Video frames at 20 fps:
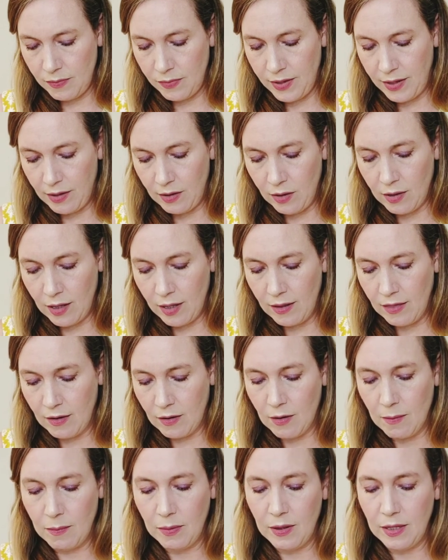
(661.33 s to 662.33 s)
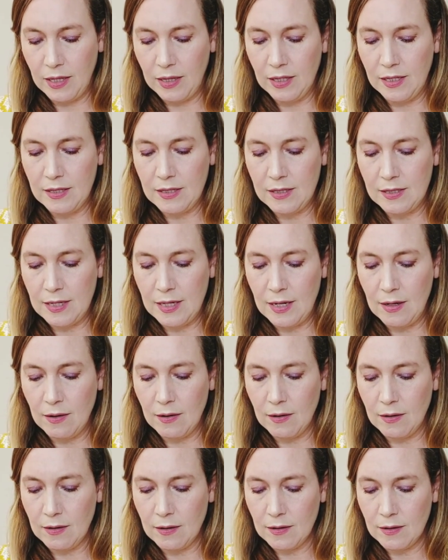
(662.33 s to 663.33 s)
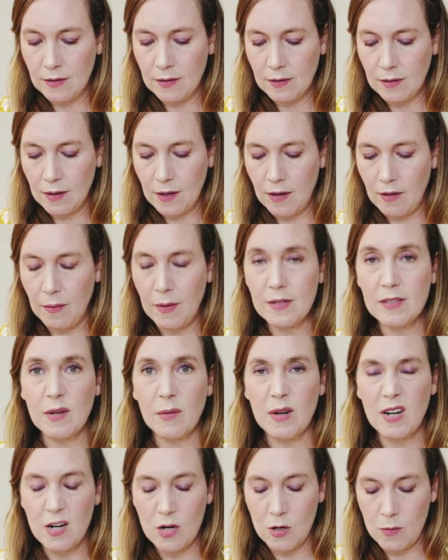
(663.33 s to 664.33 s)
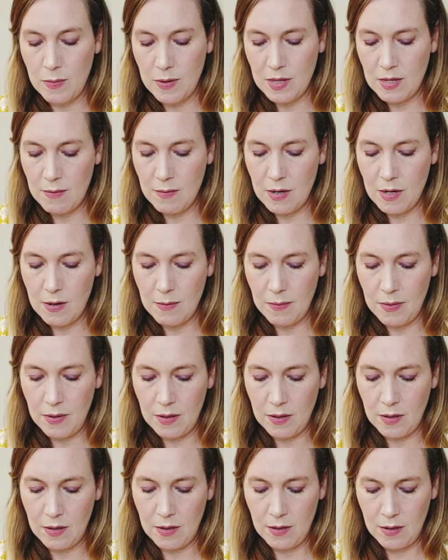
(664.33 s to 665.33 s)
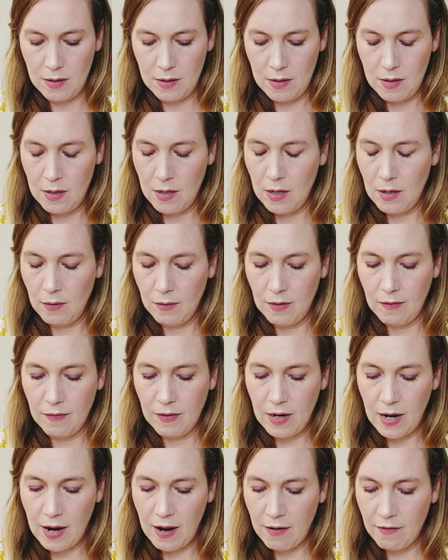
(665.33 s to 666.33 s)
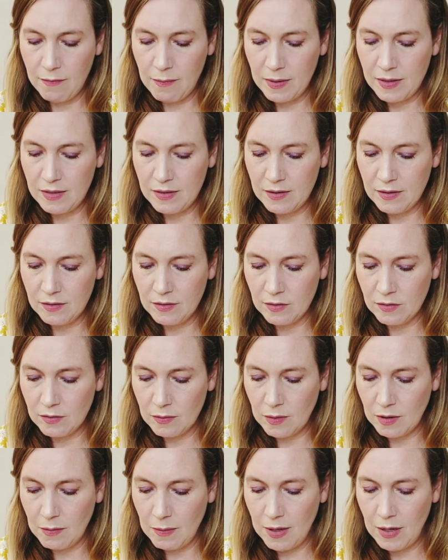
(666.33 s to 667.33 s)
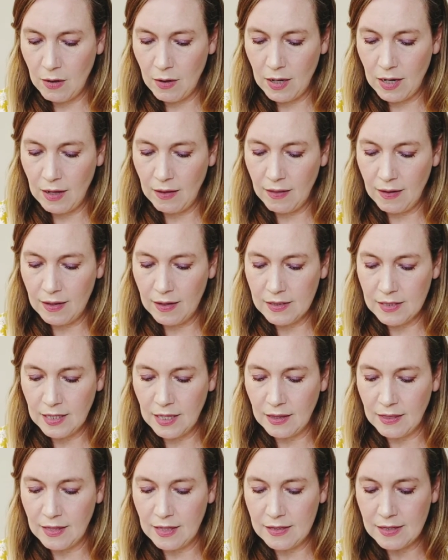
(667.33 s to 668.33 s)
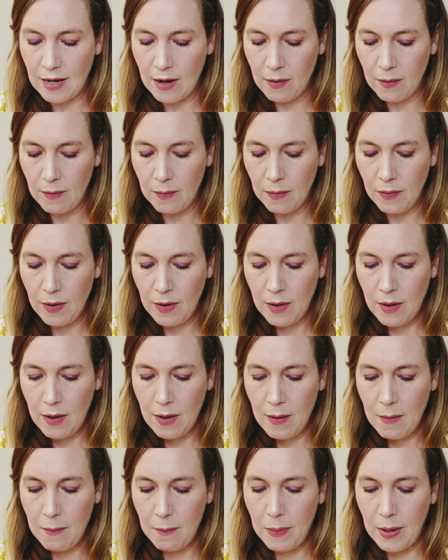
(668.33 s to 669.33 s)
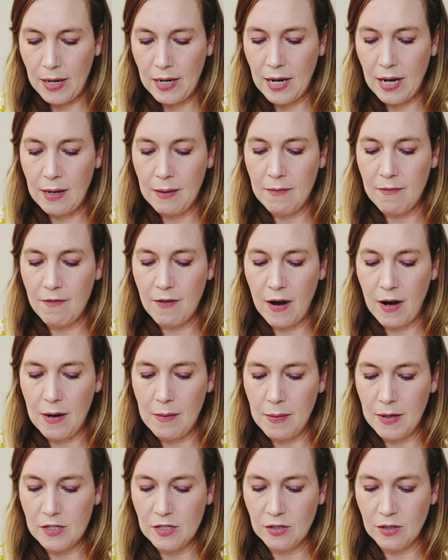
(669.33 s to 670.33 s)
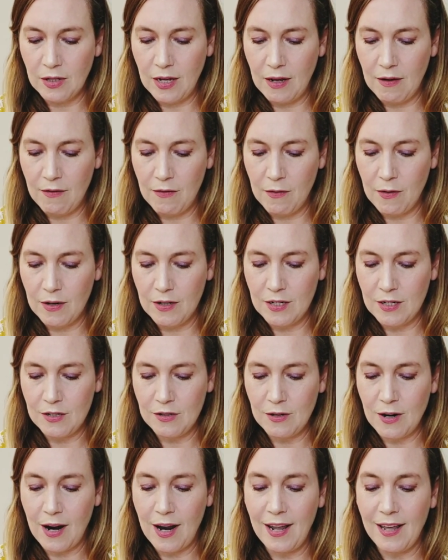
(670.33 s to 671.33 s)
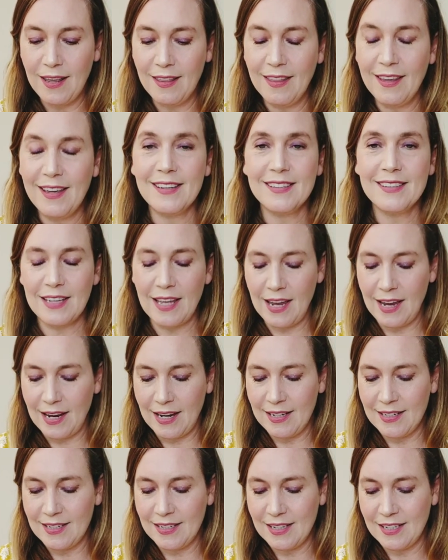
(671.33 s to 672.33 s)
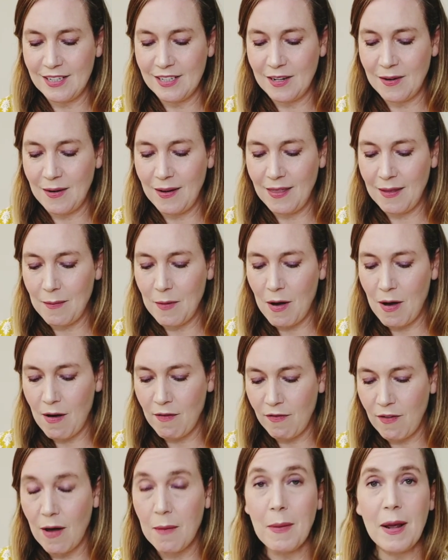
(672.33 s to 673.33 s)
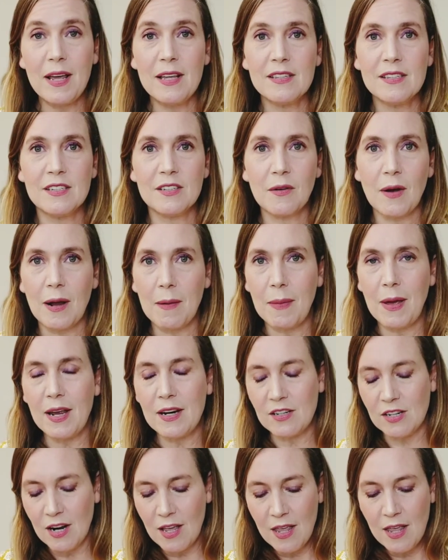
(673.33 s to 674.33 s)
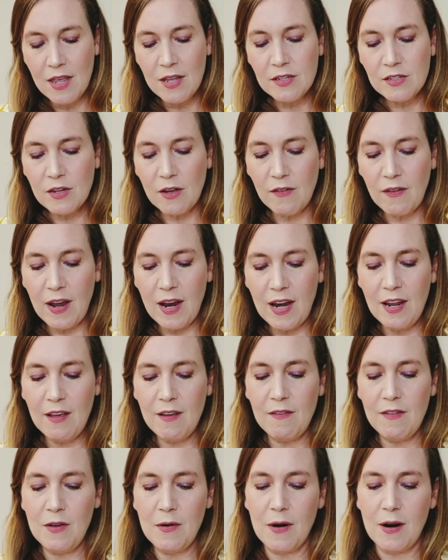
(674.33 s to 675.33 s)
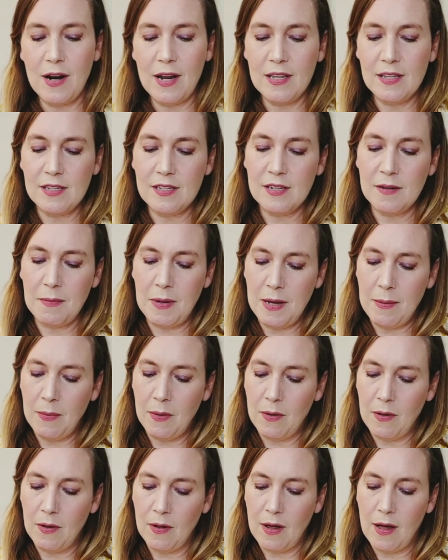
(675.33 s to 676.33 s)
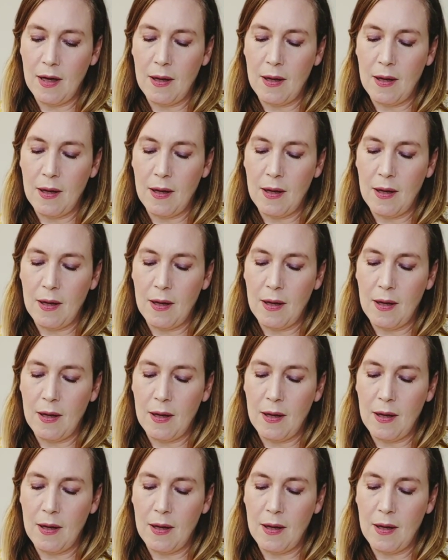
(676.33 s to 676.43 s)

they look like they're completely sealed. Otherwise I would open them up. I don't even have my scissors with me or anything to get these out. But I am very much looking forward to trying these and showing them off on my Instagram page. So if any of you are Insta people,